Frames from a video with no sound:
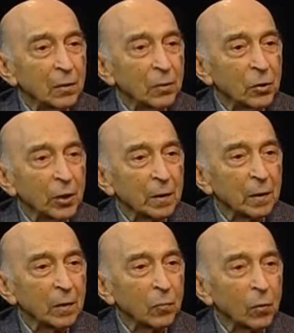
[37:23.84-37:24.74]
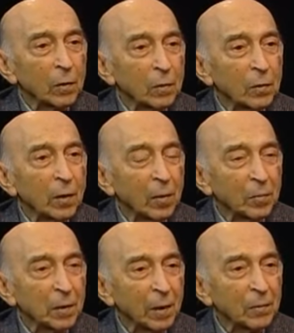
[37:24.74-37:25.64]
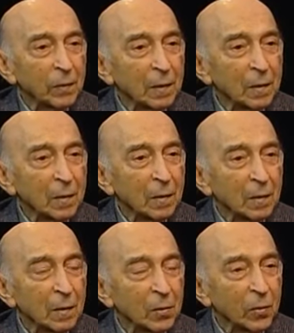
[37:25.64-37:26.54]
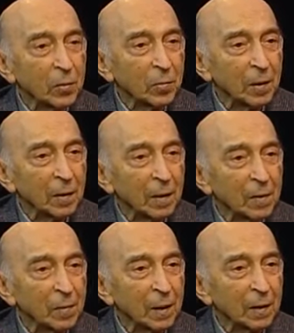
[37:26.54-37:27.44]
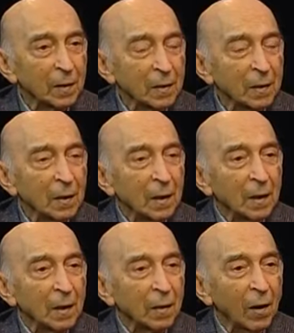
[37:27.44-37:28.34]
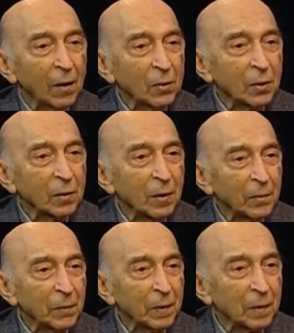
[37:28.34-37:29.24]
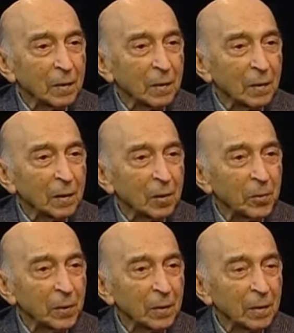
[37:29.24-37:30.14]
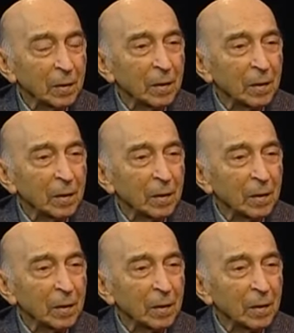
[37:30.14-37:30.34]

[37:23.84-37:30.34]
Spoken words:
chairing World Conference. It's going to be in Las Vegas. Largest conference in computer.